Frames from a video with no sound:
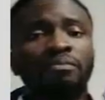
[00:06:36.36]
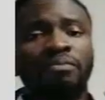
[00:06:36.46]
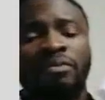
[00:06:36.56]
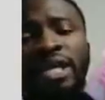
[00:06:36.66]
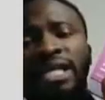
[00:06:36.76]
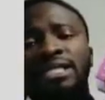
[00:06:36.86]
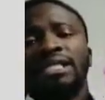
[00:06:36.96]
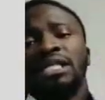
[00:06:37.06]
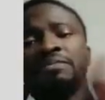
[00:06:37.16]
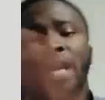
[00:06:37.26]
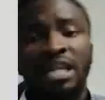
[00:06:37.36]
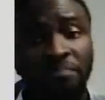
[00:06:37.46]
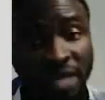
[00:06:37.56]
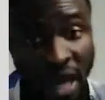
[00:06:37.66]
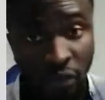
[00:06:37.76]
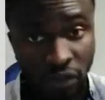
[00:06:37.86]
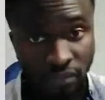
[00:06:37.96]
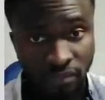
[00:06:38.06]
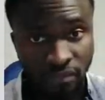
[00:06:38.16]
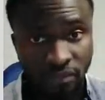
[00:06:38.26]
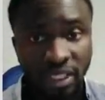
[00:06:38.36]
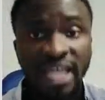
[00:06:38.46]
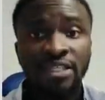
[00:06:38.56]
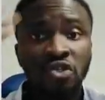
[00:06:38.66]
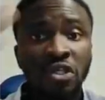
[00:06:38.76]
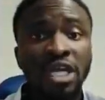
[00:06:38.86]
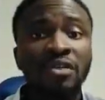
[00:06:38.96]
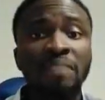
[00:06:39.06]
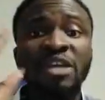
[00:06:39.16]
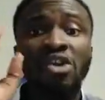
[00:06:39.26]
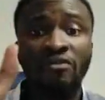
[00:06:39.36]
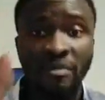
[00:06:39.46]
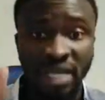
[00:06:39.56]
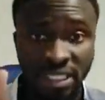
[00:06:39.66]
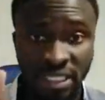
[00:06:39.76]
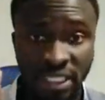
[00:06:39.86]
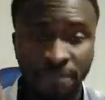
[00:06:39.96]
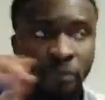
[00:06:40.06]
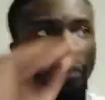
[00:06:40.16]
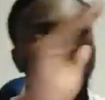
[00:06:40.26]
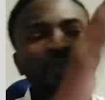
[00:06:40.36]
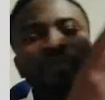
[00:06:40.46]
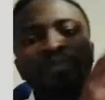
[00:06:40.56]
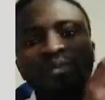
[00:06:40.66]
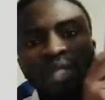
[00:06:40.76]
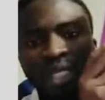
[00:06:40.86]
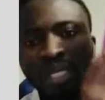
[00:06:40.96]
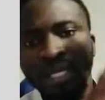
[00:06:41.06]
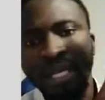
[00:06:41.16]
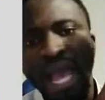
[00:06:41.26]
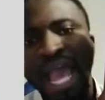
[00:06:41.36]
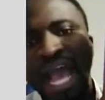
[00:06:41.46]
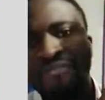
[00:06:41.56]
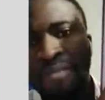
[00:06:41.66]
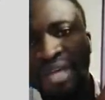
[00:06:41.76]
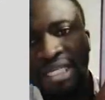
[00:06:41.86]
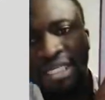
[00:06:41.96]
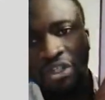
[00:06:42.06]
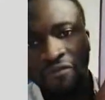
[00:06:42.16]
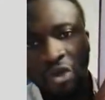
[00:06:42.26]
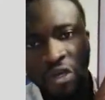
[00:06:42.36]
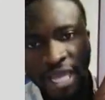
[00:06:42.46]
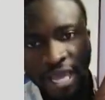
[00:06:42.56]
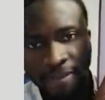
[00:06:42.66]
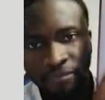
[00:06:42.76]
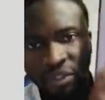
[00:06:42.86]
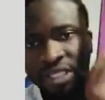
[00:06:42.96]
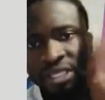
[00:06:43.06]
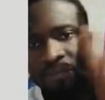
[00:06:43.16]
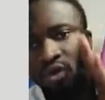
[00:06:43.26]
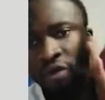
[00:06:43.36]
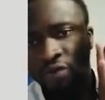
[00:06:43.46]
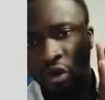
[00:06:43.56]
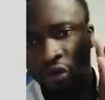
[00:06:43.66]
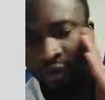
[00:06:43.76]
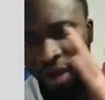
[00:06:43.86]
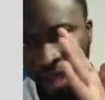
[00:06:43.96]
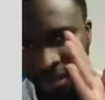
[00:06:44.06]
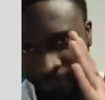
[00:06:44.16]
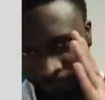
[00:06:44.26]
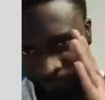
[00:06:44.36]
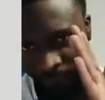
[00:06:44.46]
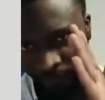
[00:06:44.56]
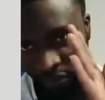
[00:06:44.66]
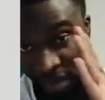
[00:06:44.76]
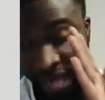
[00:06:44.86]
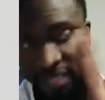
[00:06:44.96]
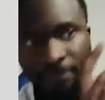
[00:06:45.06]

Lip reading: Ladies and gentlemen, help me out. Let's sort out the meaning of a messenger. I have the messages of God here. This is the book of God, Quran, right?